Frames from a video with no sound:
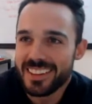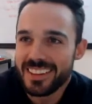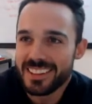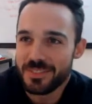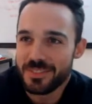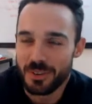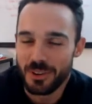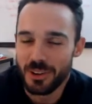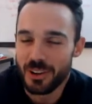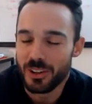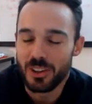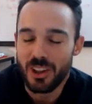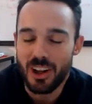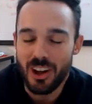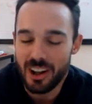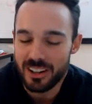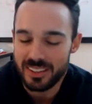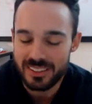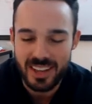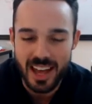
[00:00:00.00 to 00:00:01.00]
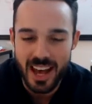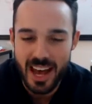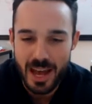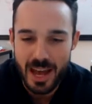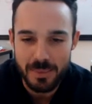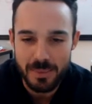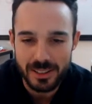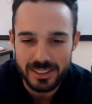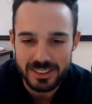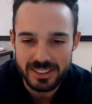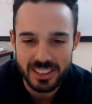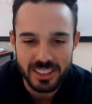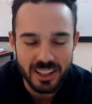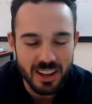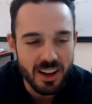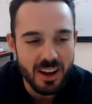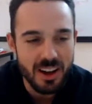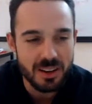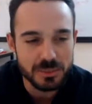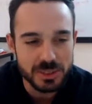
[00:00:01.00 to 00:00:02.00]
For a long time, I was like,
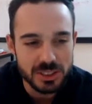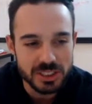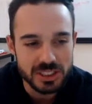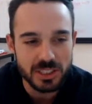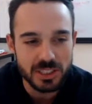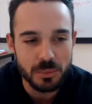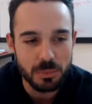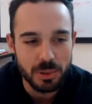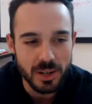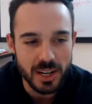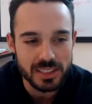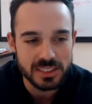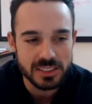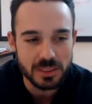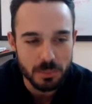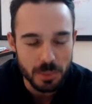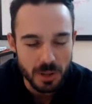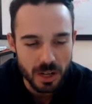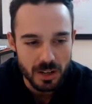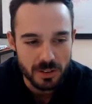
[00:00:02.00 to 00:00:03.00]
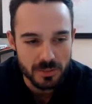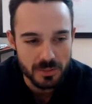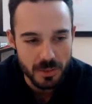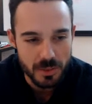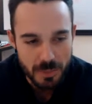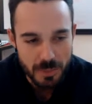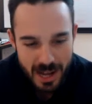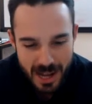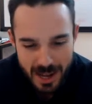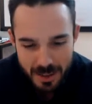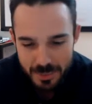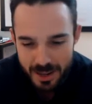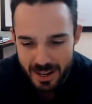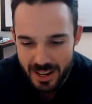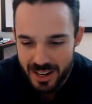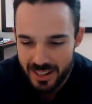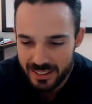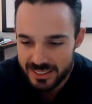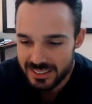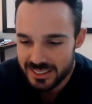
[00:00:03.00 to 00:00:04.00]
oh, I'm just going to price above the buy
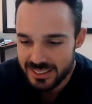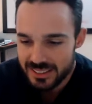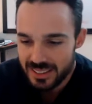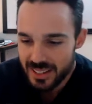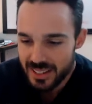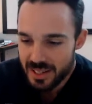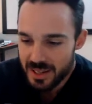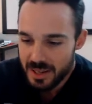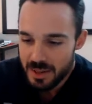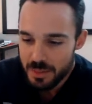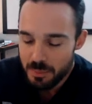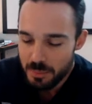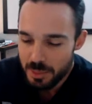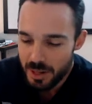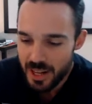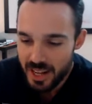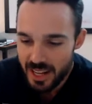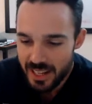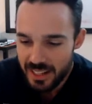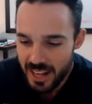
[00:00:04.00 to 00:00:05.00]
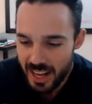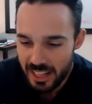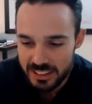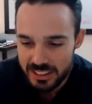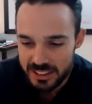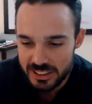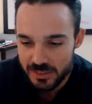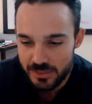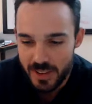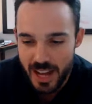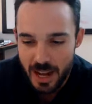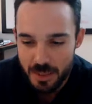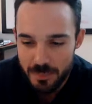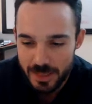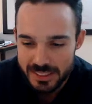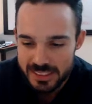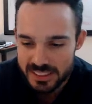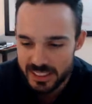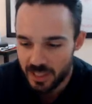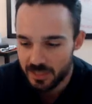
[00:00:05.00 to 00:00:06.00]
box. But I just found
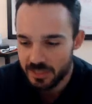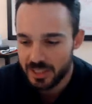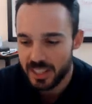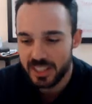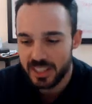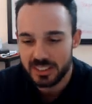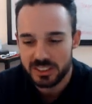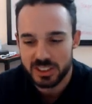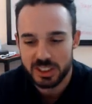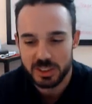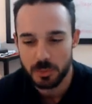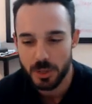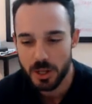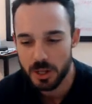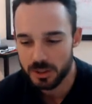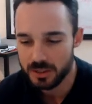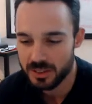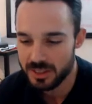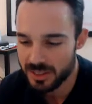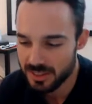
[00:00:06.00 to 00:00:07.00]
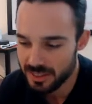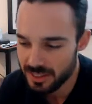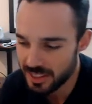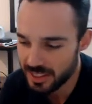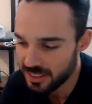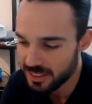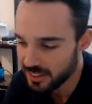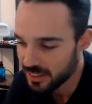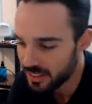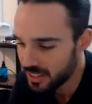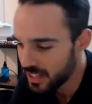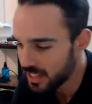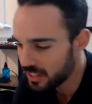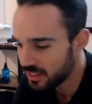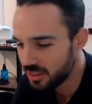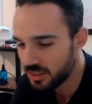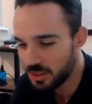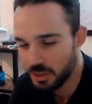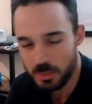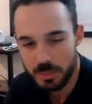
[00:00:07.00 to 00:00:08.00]
myself getting smoked in
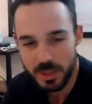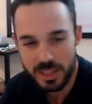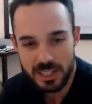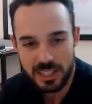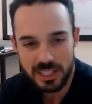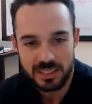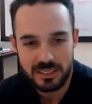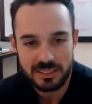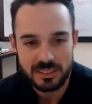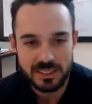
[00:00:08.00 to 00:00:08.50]
too many